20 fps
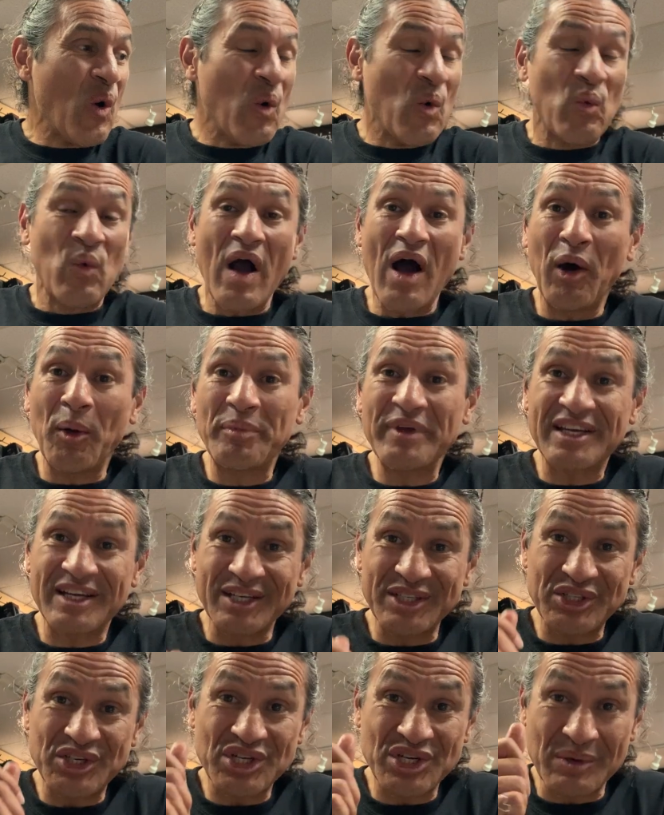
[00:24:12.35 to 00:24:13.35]
Well,
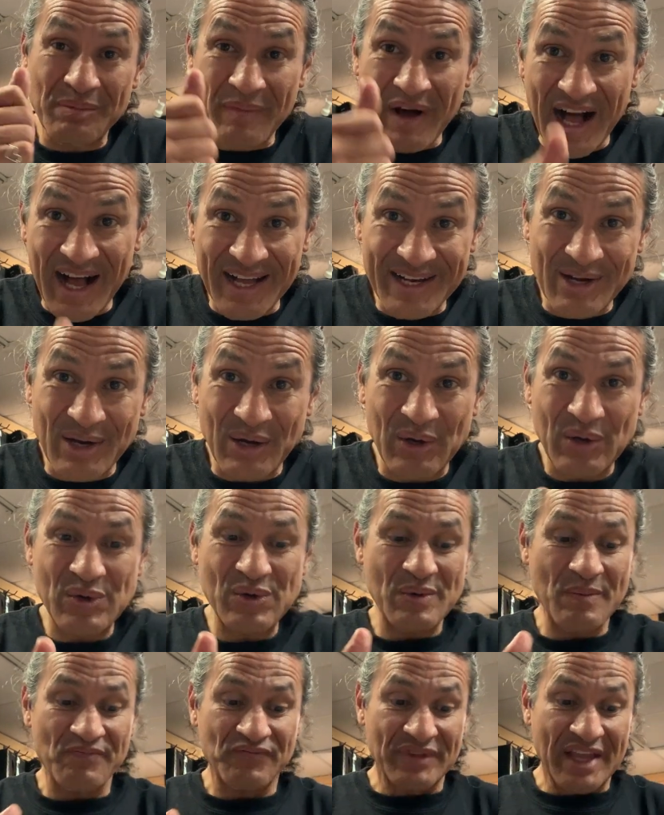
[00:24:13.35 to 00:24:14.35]
because
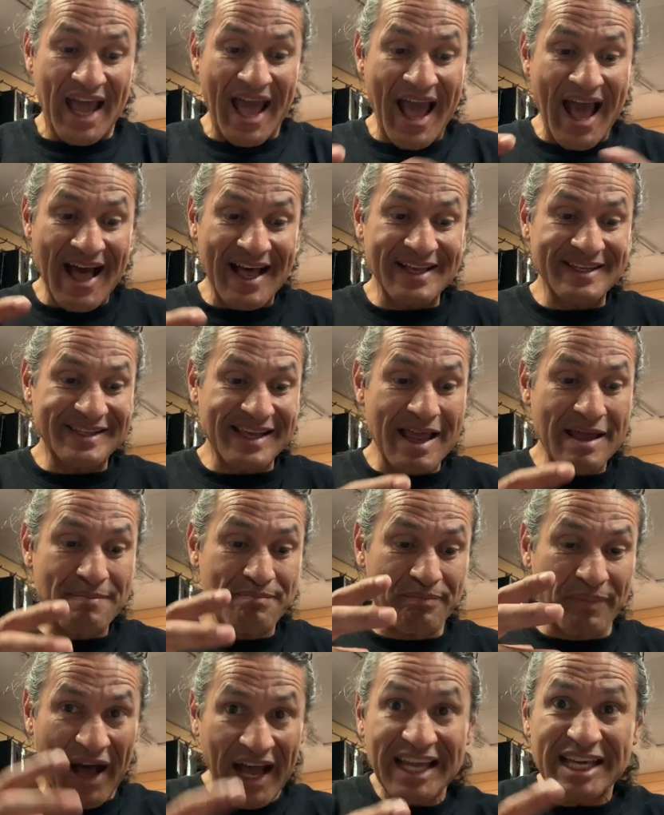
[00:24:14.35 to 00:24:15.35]
Shimano has a
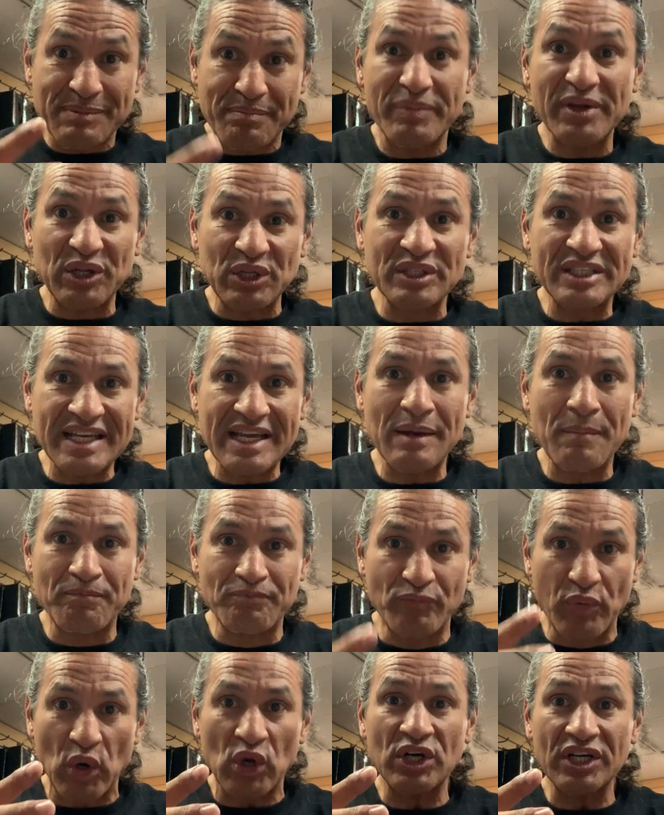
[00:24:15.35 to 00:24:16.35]
bike building
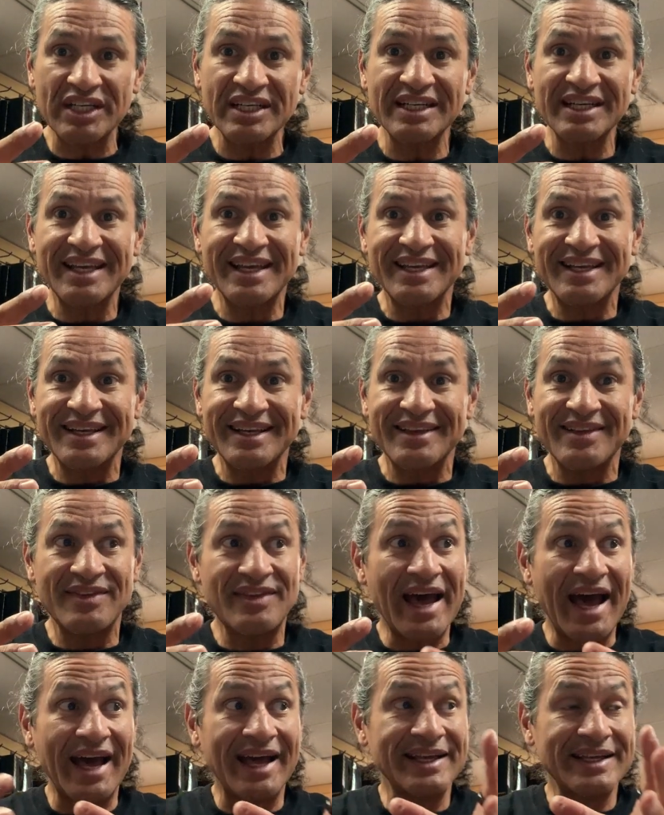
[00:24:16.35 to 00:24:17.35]
book
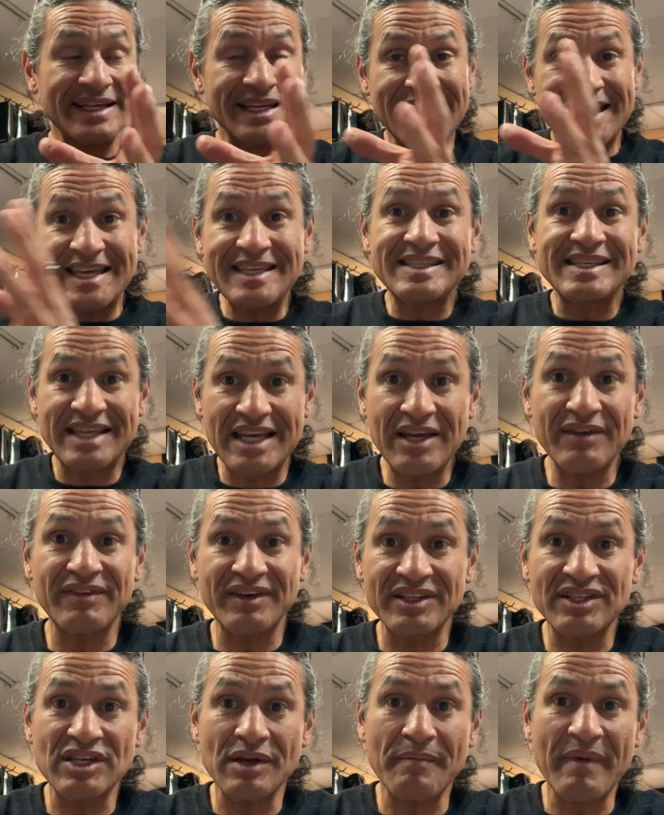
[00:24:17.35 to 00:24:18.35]
that is
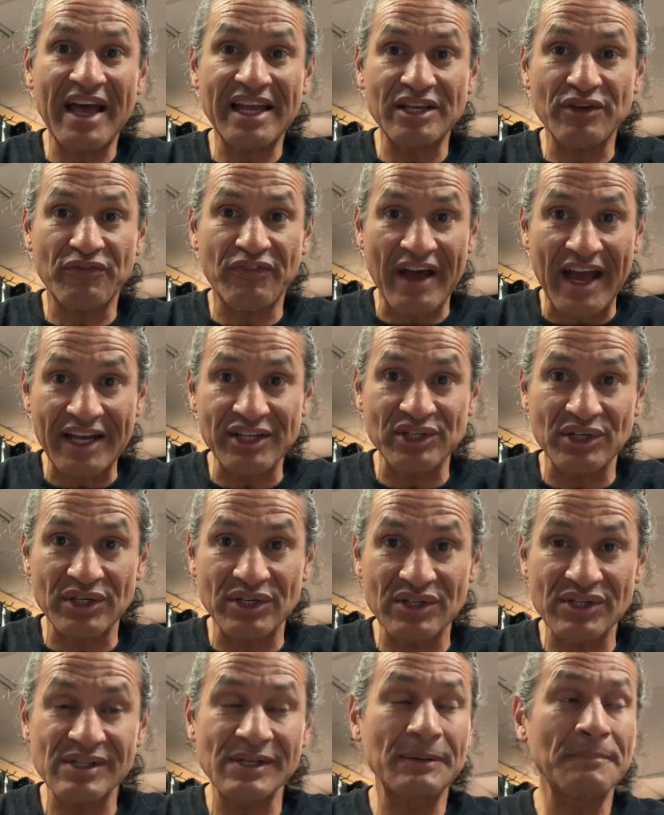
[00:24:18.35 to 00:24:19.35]
given to
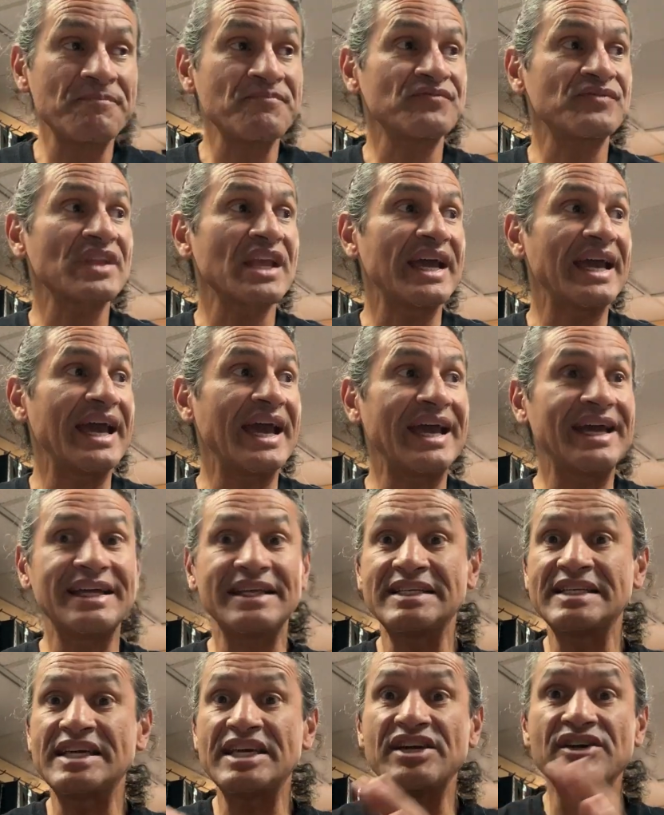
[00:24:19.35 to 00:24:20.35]
manufacturers.
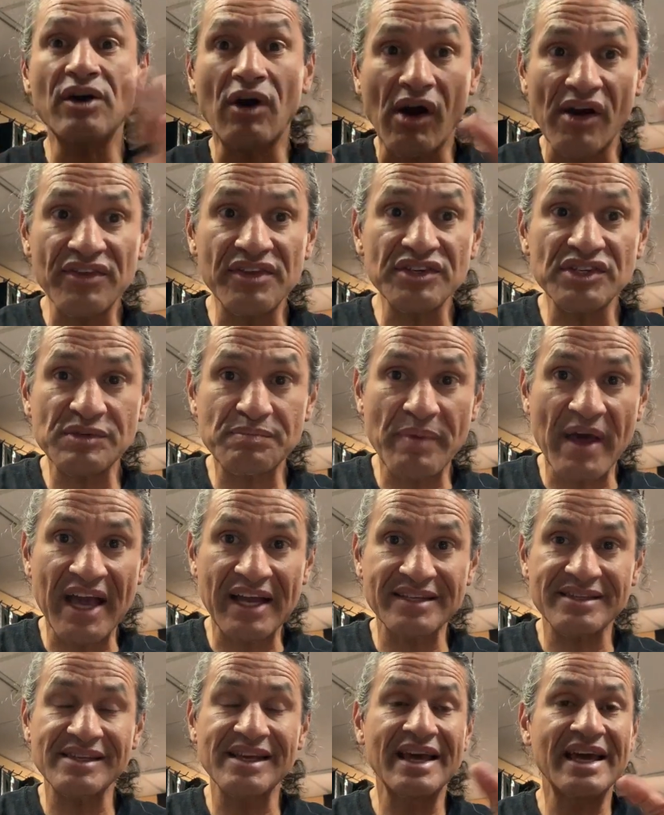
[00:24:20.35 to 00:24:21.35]
And here are the
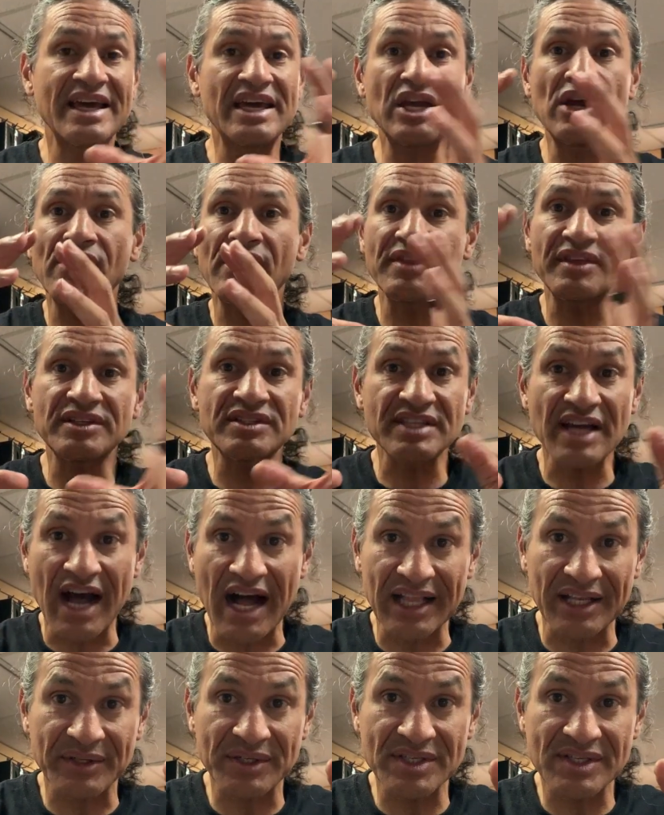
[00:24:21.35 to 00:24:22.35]
specs, here are the
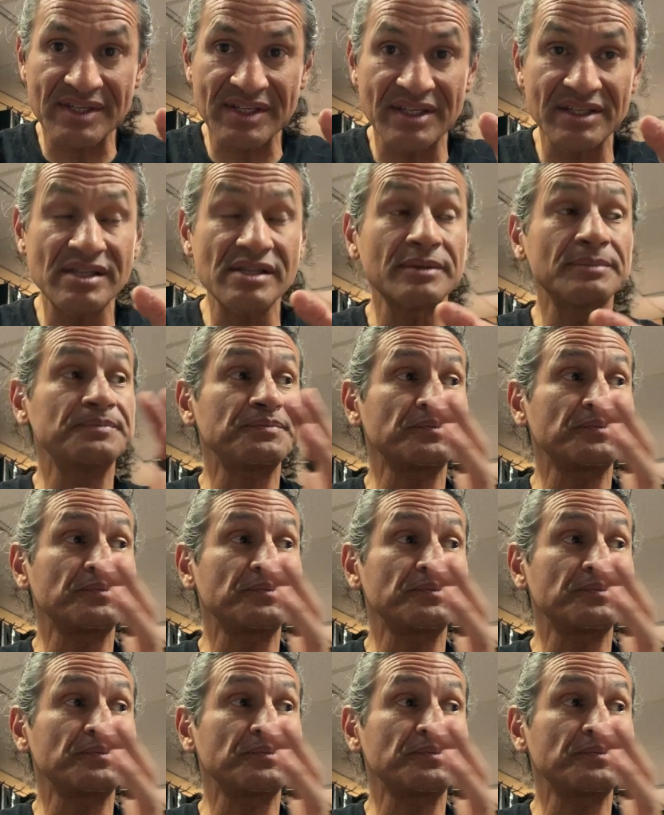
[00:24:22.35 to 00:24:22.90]
tolerances.